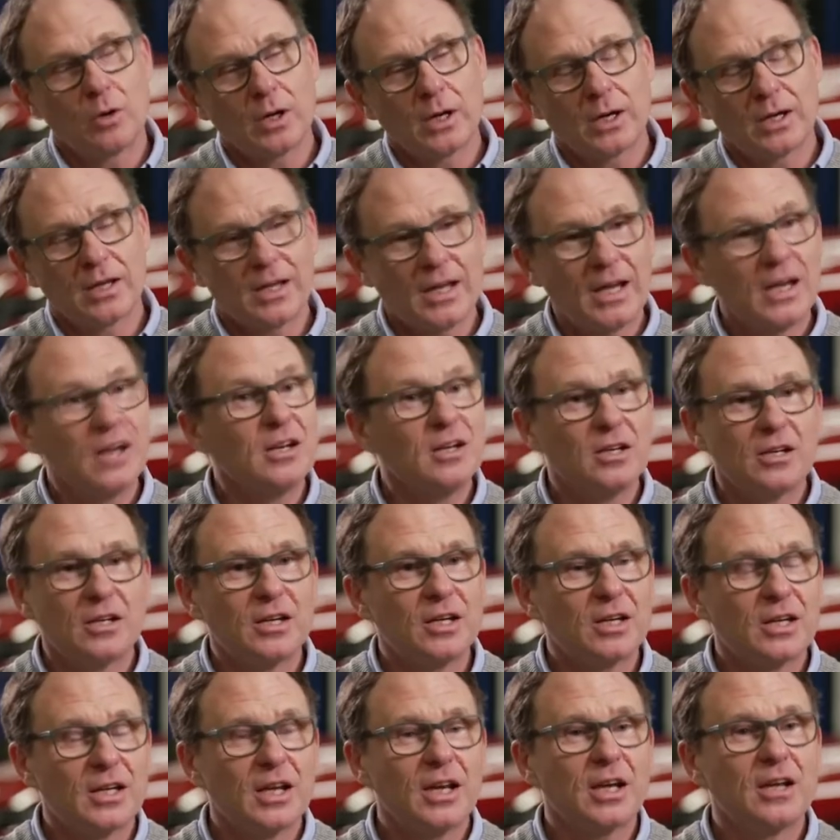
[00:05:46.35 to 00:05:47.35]
again
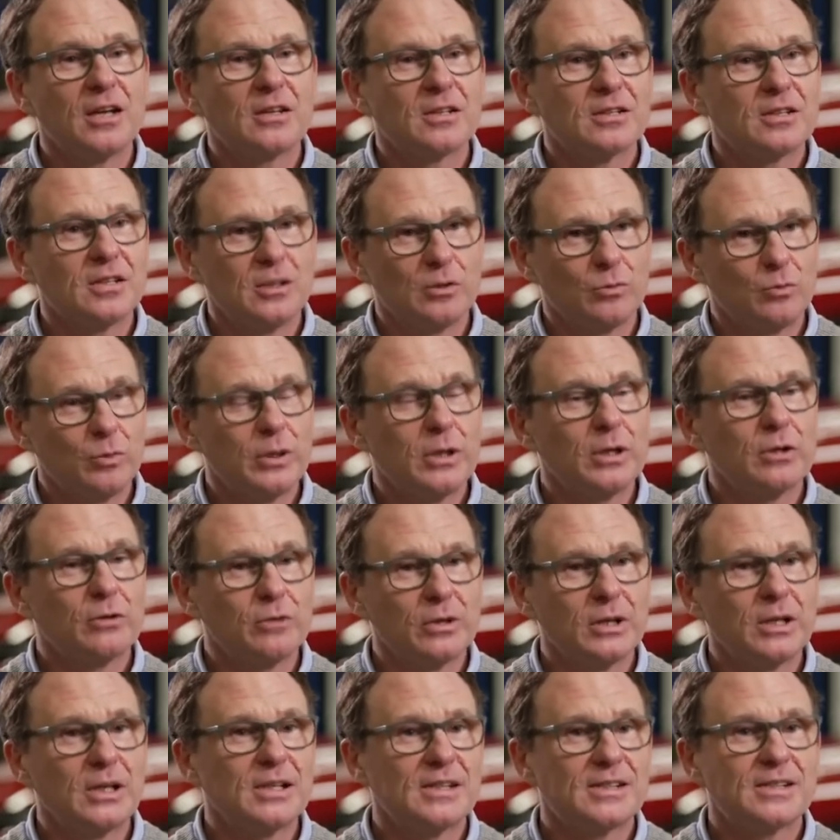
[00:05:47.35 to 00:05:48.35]
and again till we are
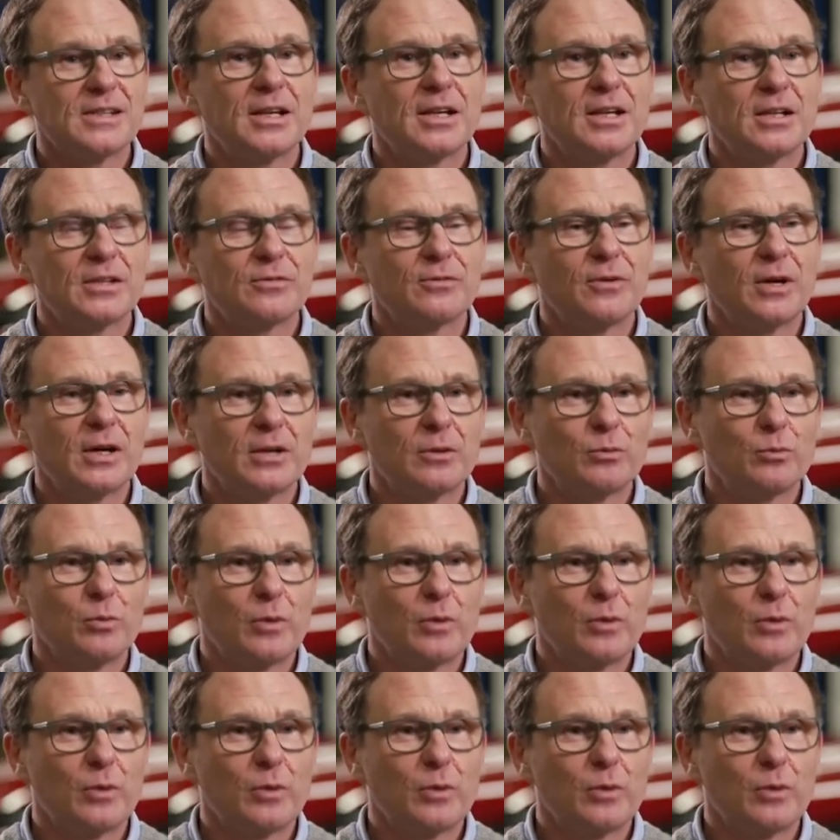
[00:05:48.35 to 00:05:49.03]
really satisfied